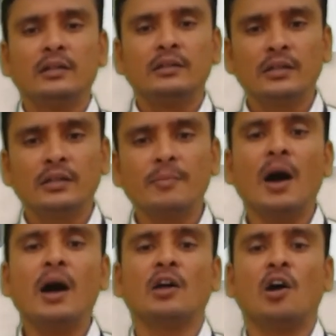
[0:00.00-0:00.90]
the
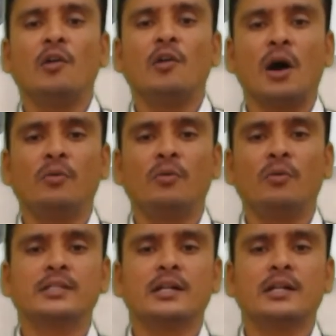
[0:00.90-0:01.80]
demand of power
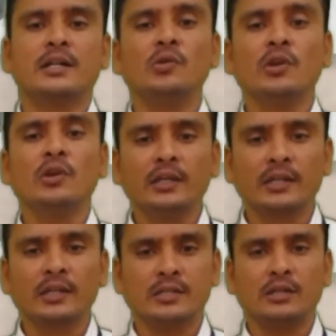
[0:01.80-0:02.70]
is also
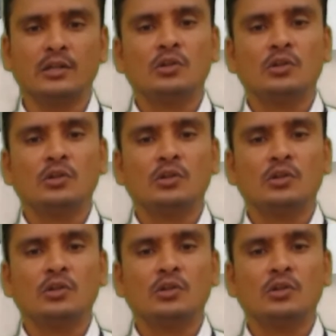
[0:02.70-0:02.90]
increasing.